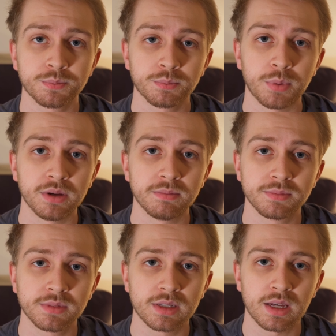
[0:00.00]
But
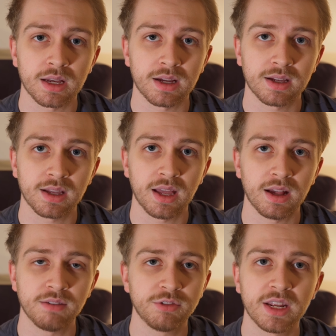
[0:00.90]

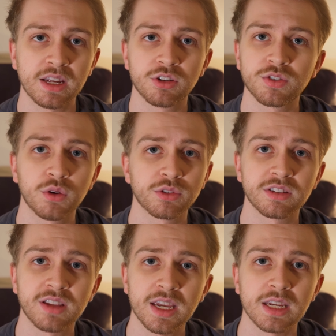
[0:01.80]
every day just feels the
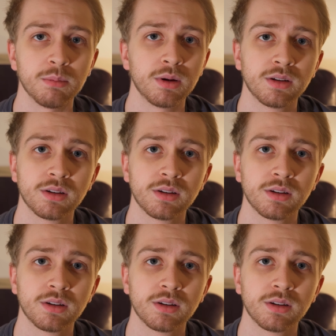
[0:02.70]
same.